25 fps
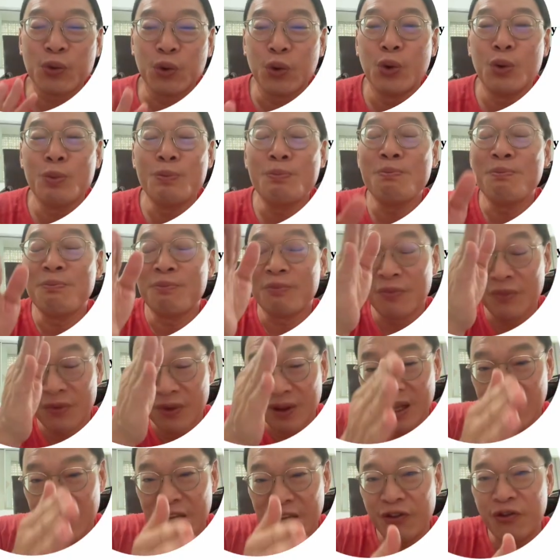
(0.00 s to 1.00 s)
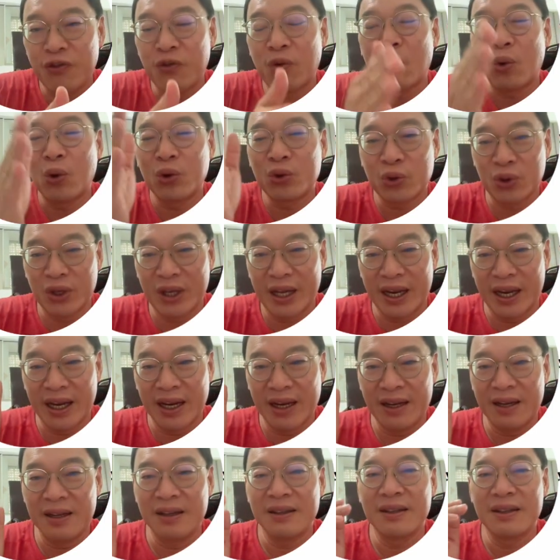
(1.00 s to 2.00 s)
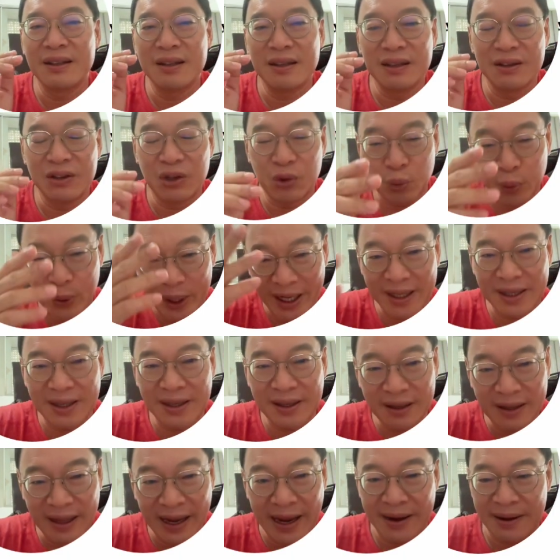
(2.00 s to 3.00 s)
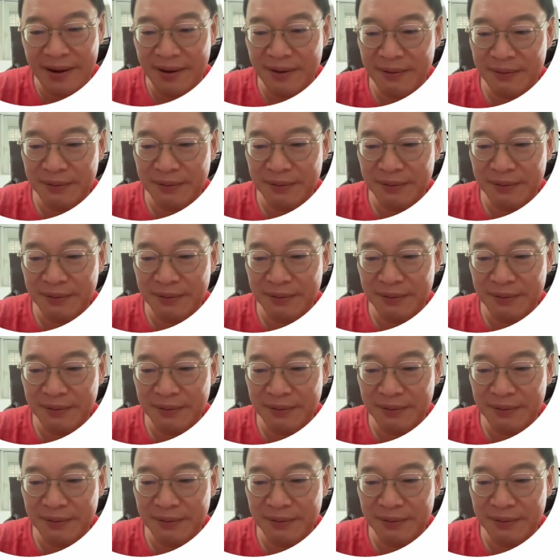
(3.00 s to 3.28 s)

womb, day 4 to week 10.